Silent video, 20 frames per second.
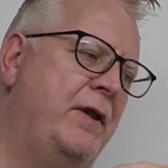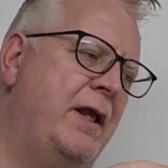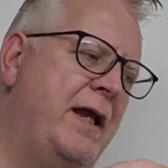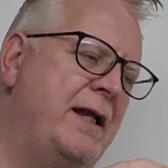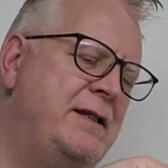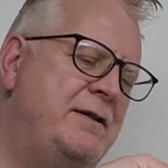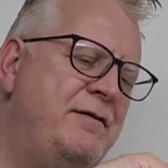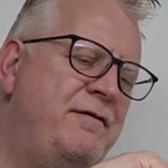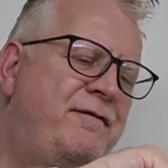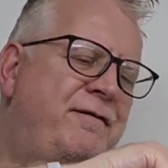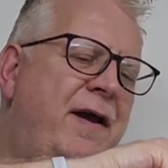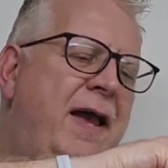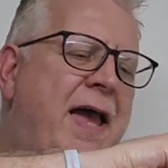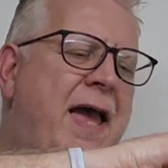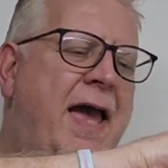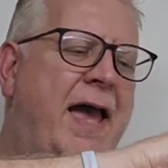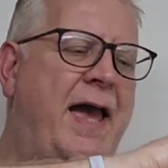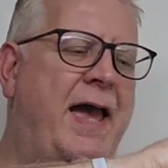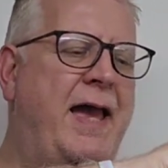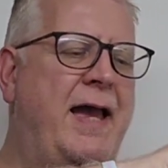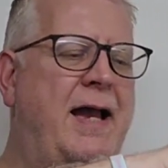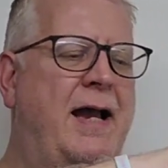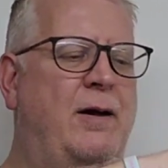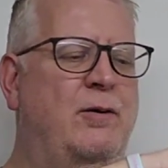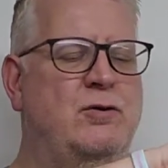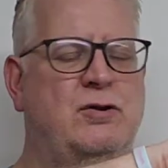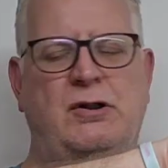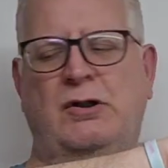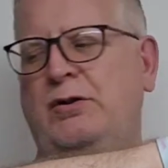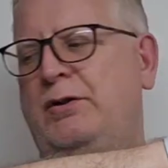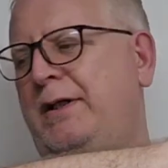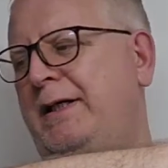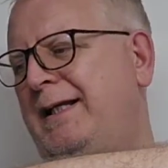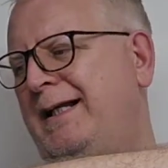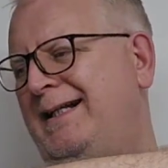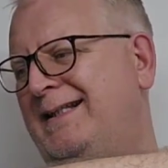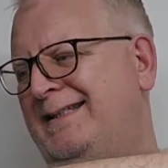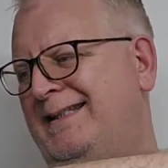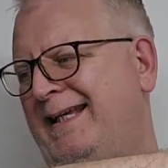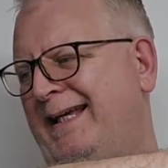And to be fair, I was looking
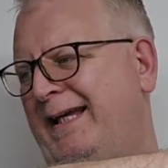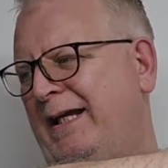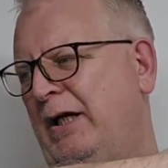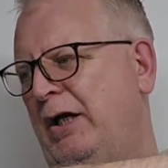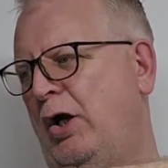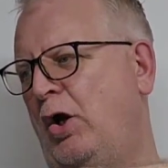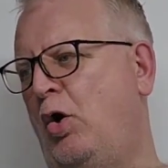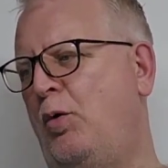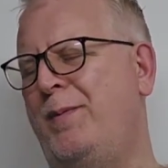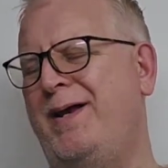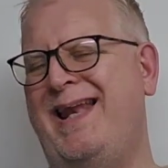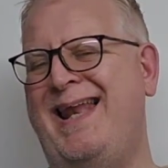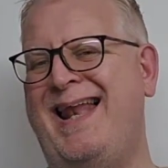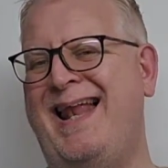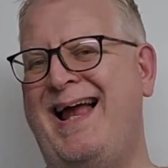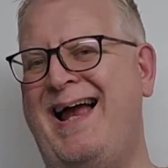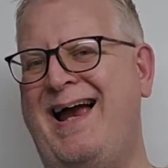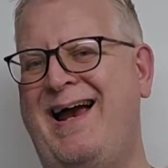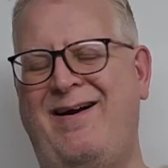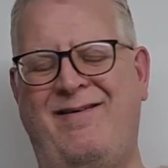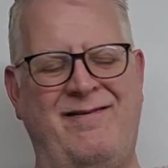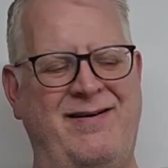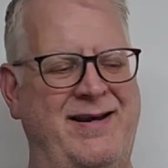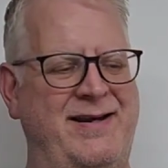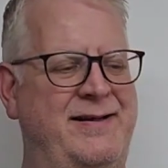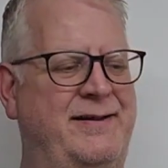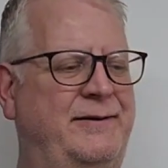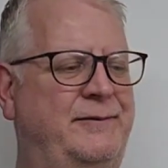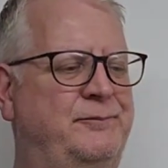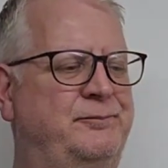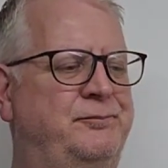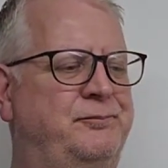at it, umming and ahhing,